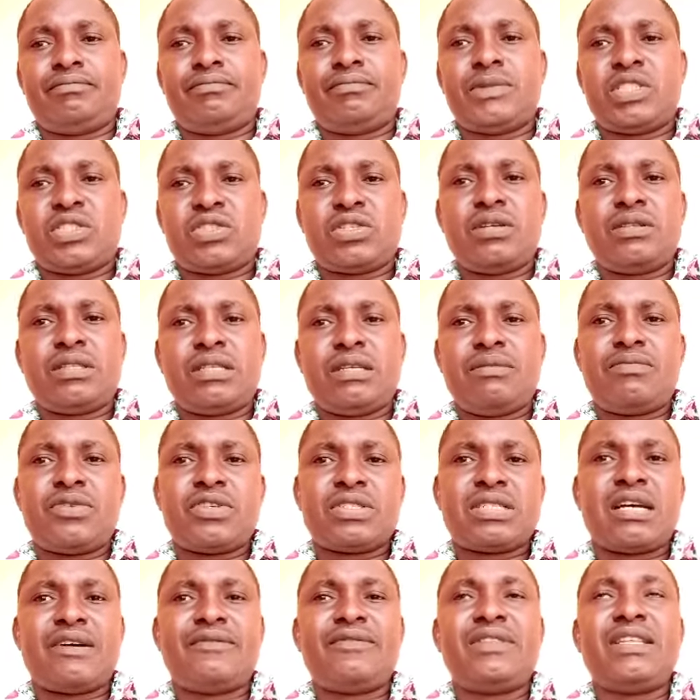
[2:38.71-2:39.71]
something
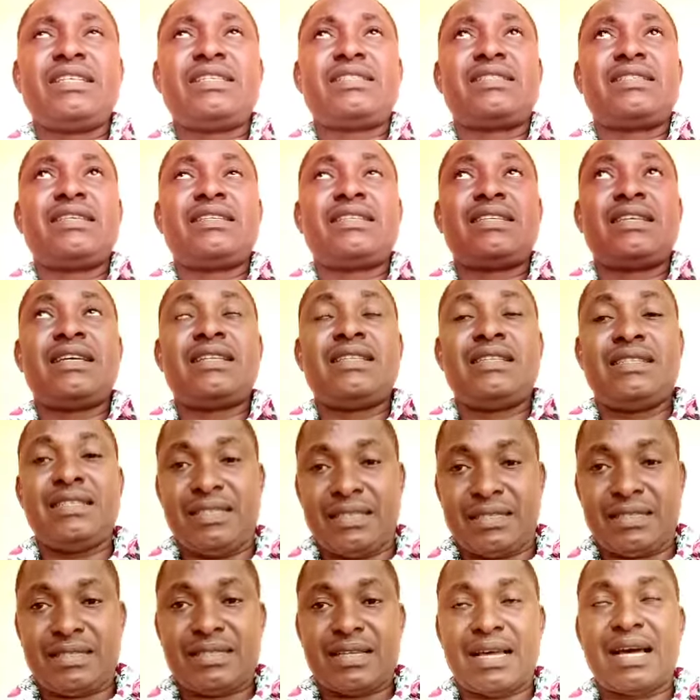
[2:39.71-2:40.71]
must have misstated
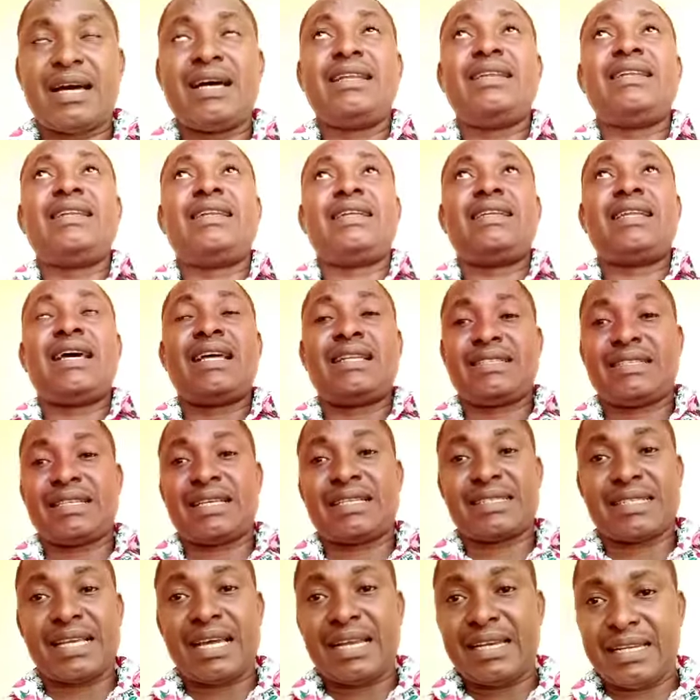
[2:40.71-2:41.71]
it. And that's
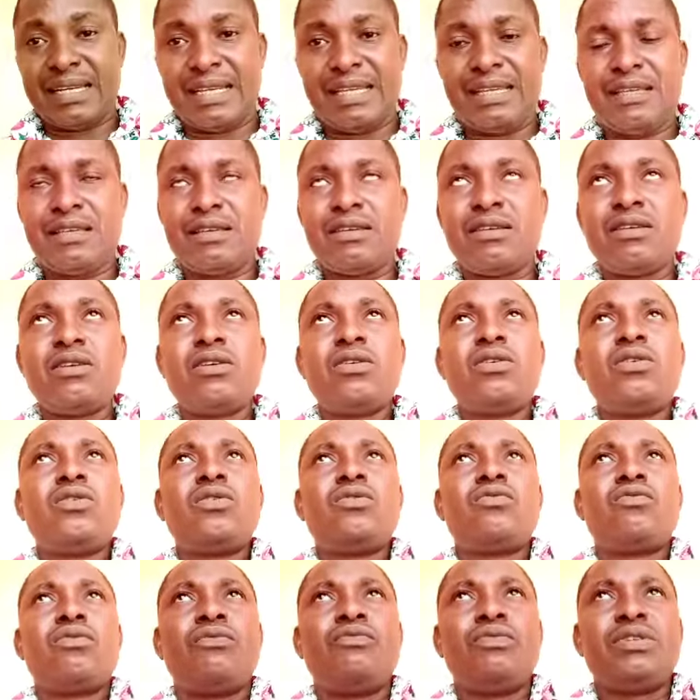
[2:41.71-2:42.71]
exactly
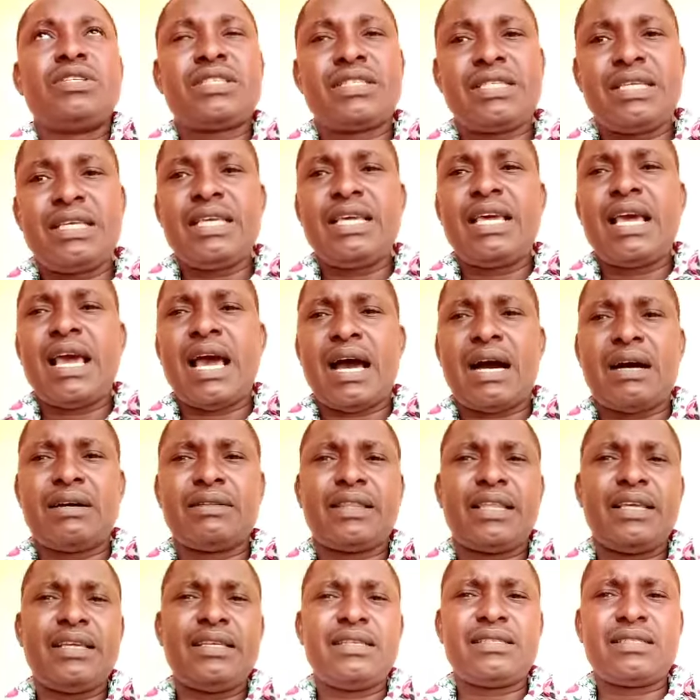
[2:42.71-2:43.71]
when we see how
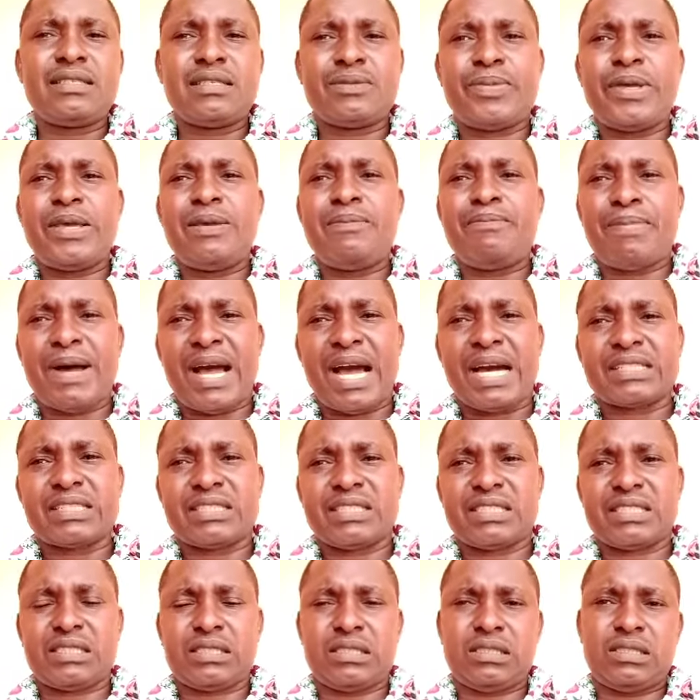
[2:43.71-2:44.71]
things is being
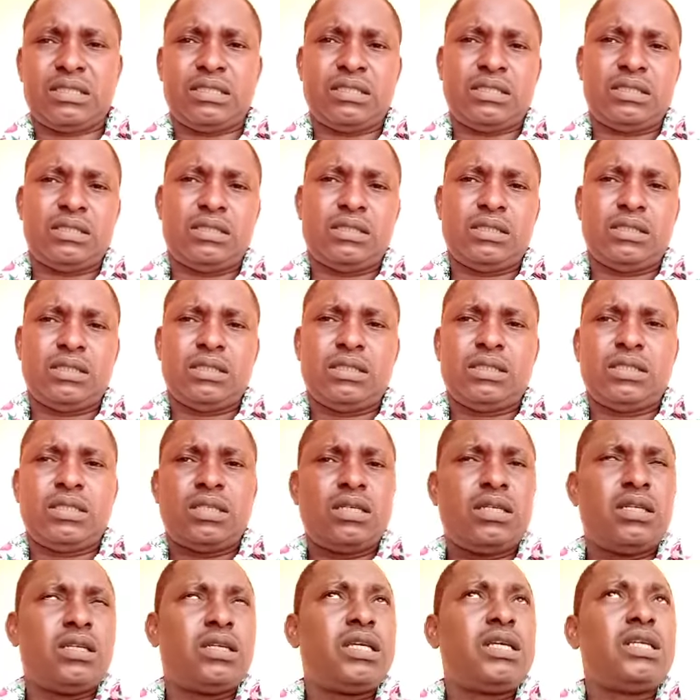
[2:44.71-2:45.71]
packed.
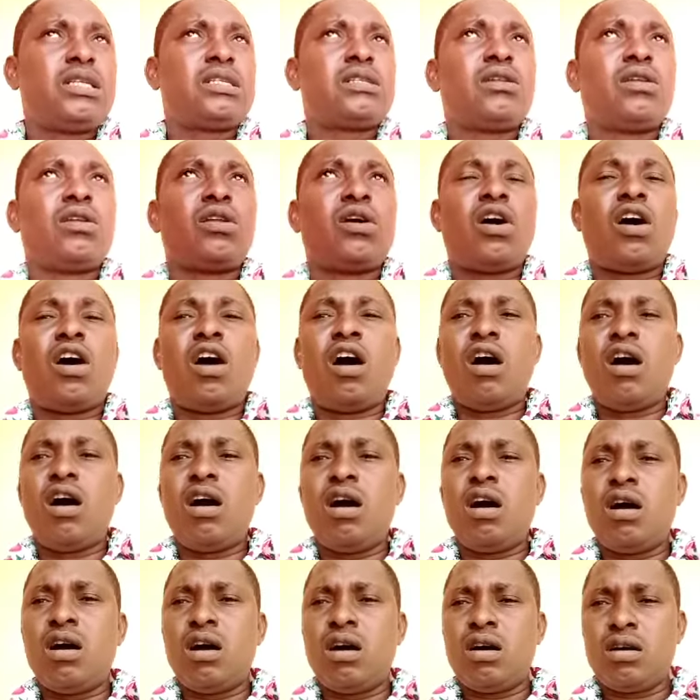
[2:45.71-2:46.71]
In this
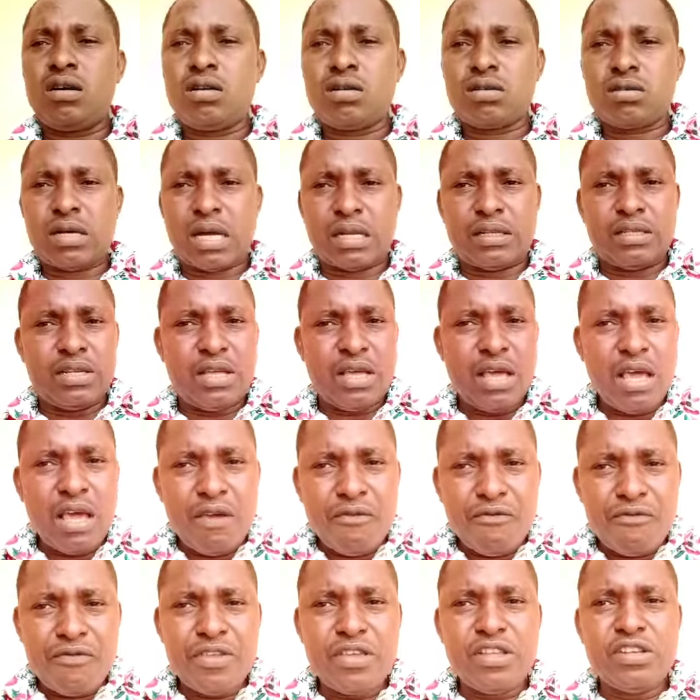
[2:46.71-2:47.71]
long and
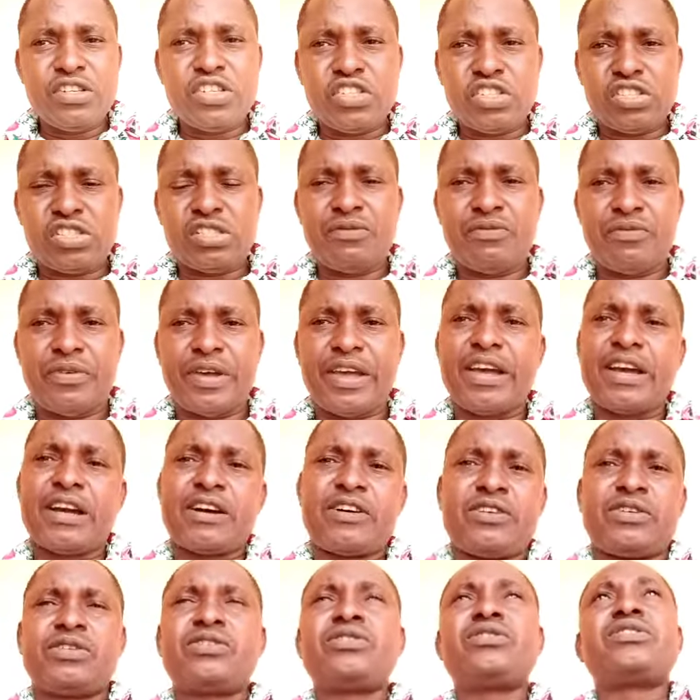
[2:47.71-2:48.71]
heavy duty
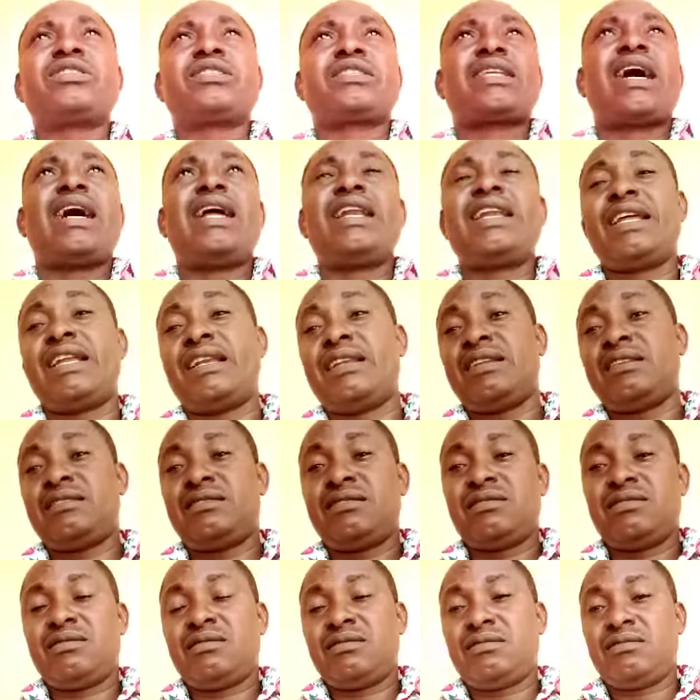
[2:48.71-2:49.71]
vehicle standing
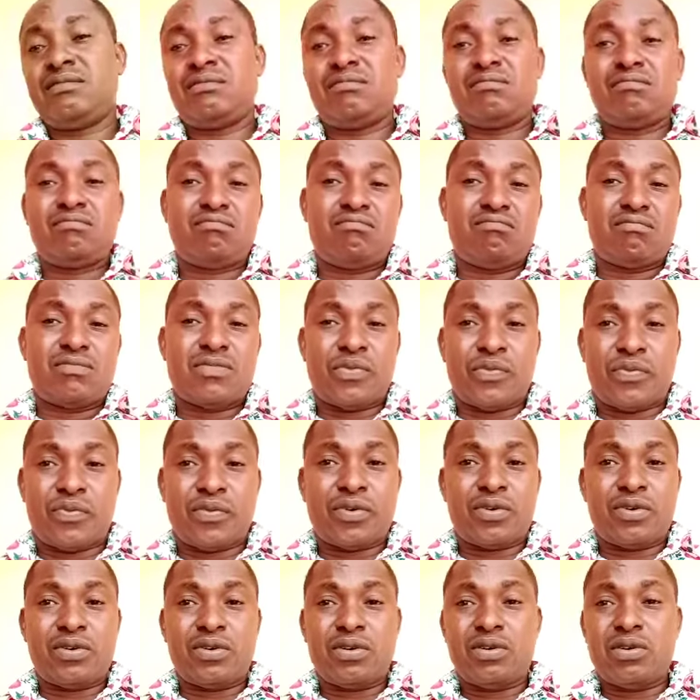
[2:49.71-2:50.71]

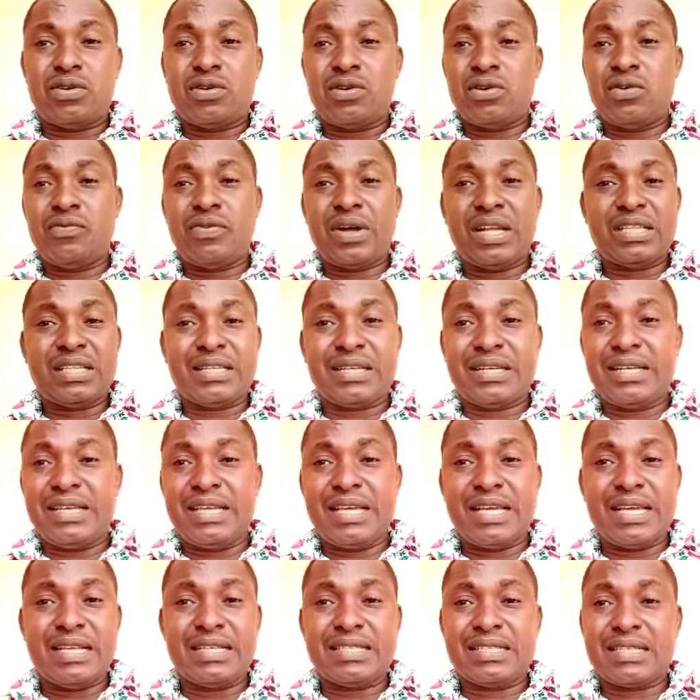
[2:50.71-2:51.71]
for over three
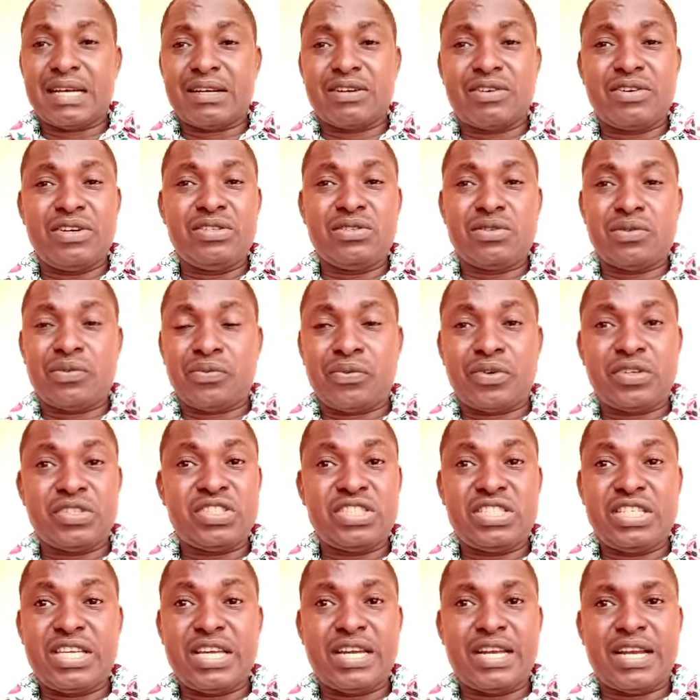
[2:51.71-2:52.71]
years and going to
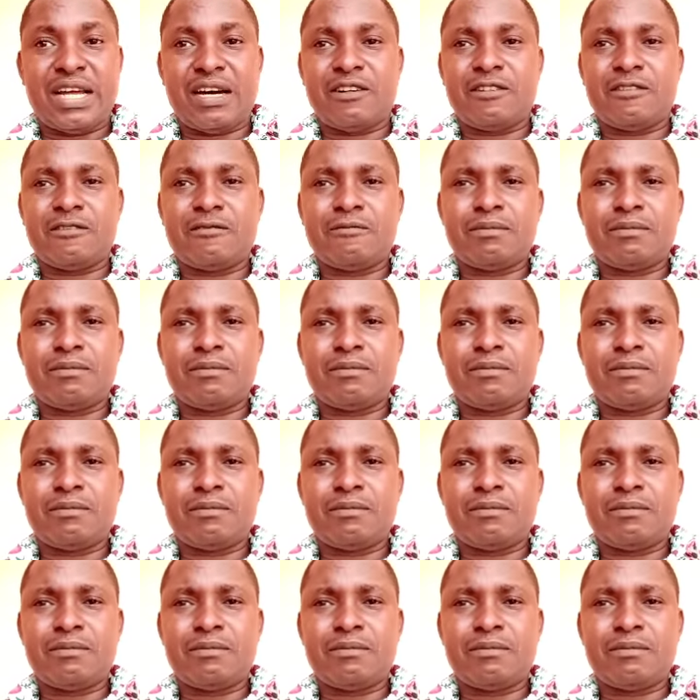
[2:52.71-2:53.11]
fourth year now